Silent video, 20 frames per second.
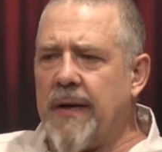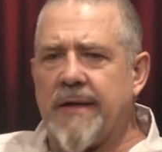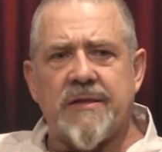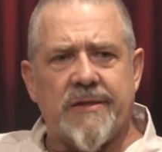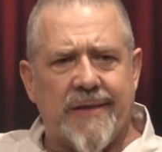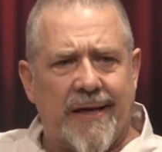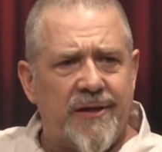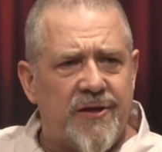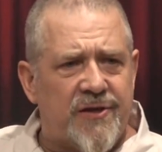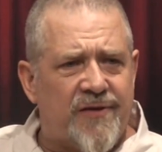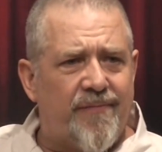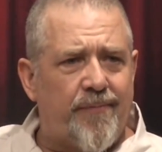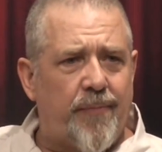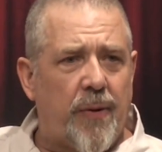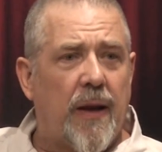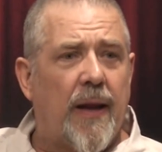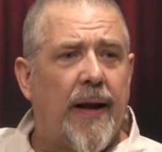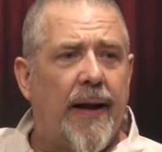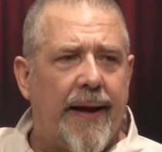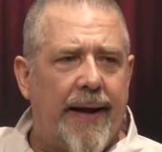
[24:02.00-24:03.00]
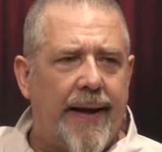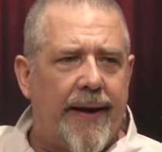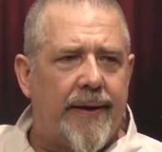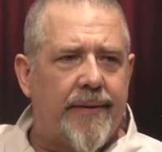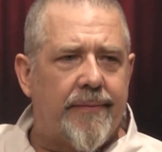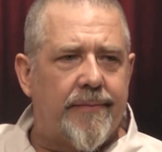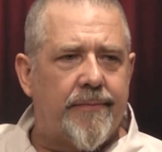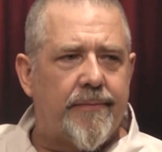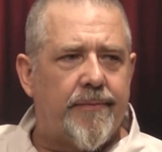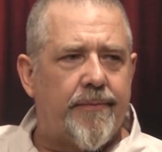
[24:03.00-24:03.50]
sense of play,
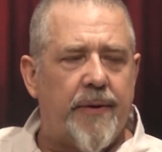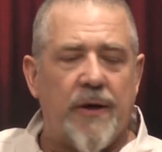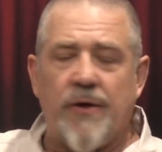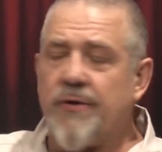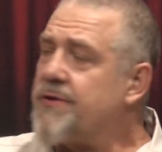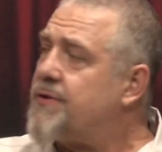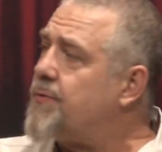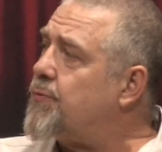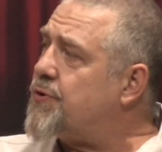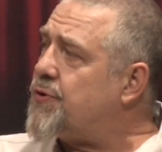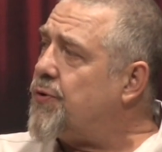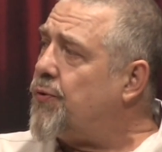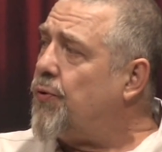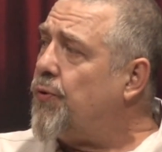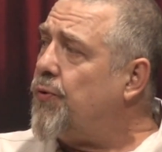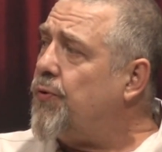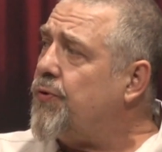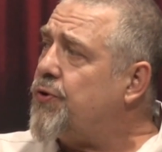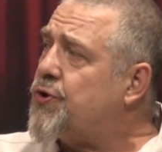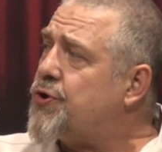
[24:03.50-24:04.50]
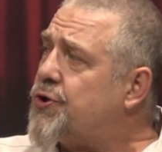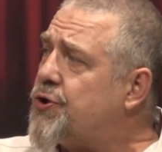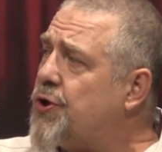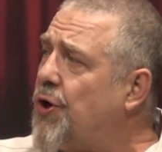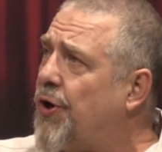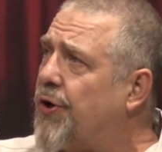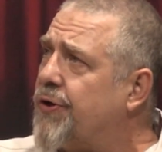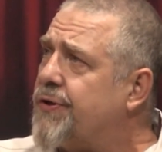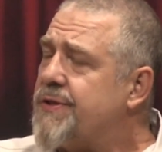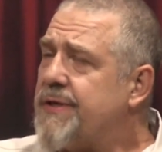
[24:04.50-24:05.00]
because it was all
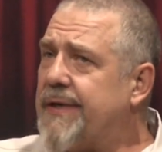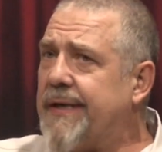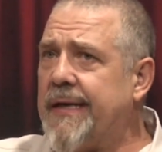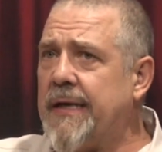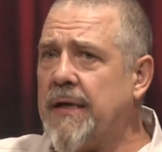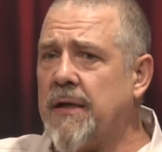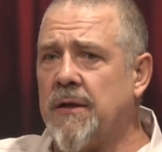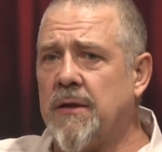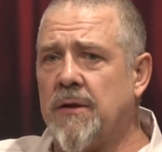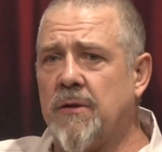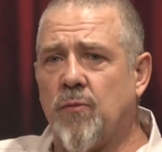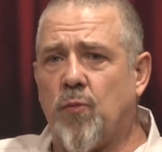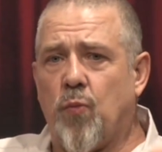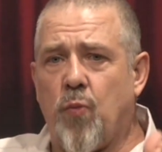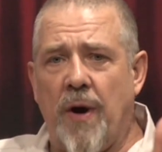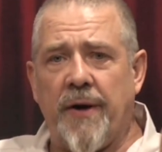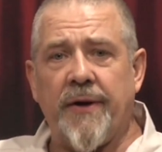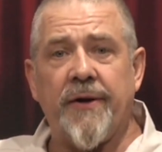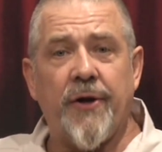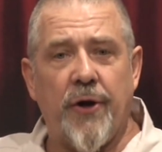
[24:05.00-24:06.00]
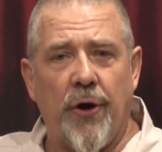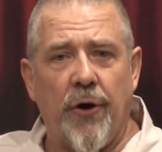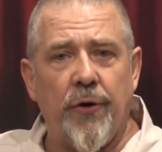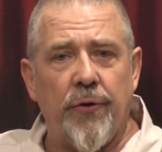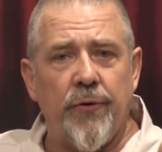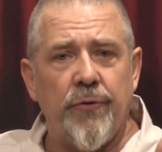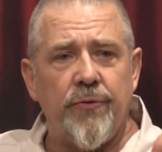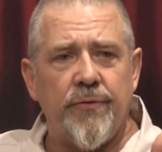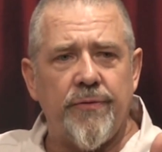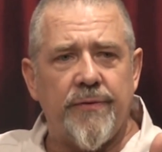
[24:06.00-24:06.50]
shot in one
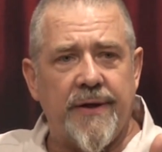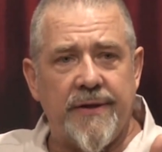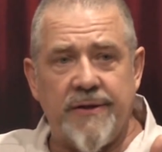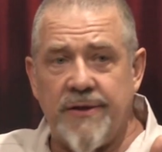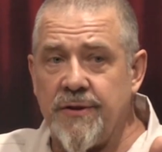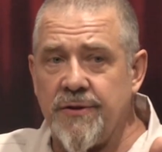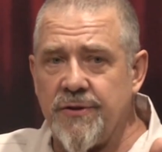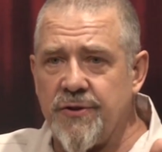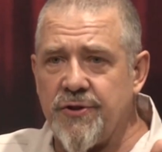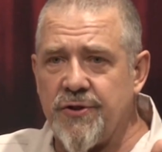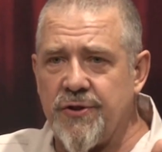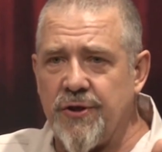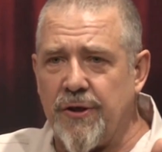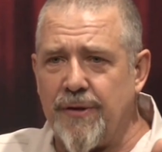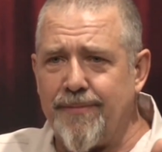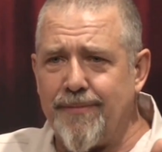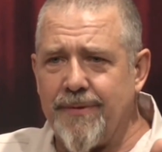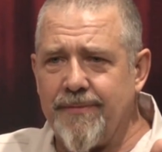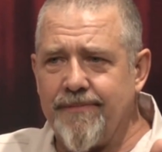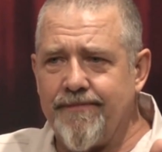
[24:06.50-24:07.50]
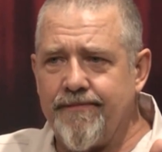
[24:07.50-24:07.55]
go. They didn't stop.